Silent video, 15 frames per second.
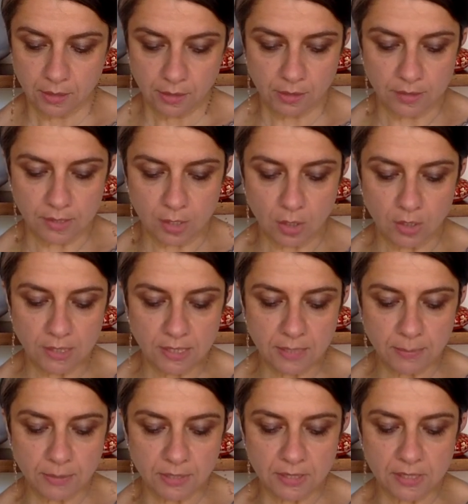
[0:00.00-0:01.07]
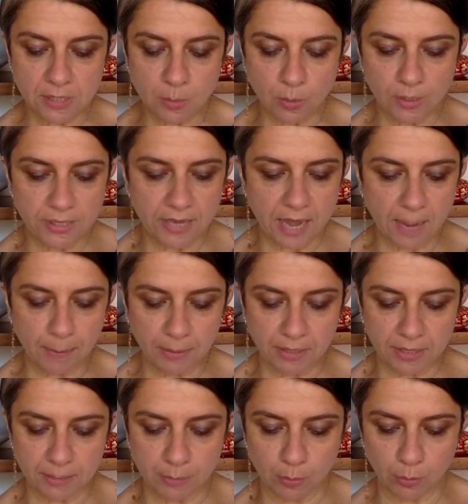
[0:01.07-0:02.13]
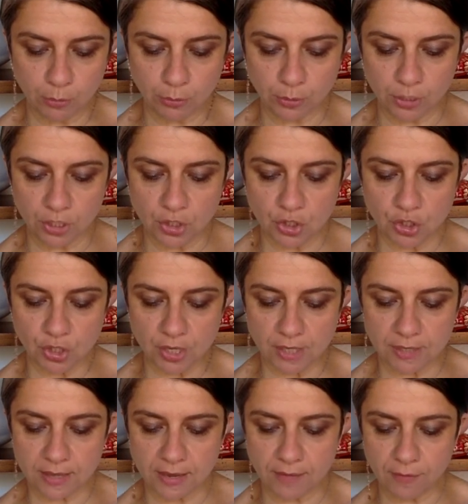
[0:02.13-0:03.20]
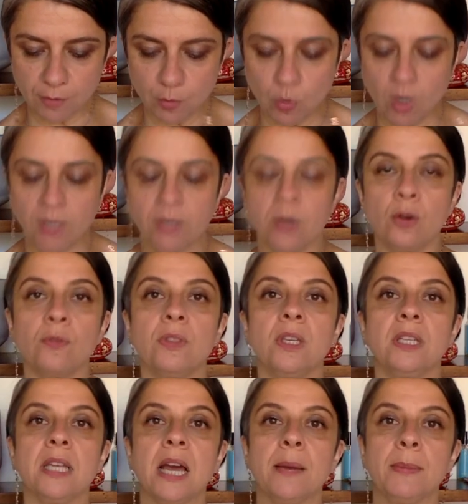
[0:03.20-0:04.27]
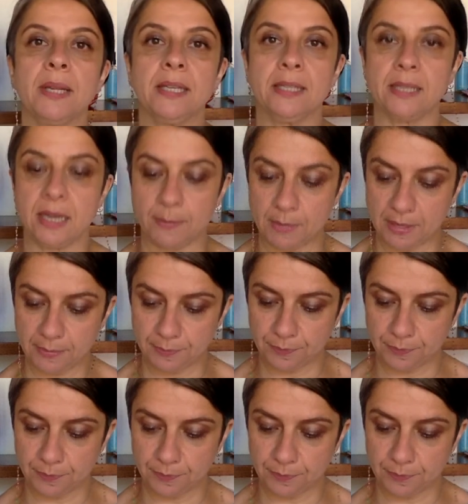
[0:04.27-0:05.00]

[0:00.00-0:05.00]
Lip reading: this concept is equally applicable to each and every one of the yama niyama.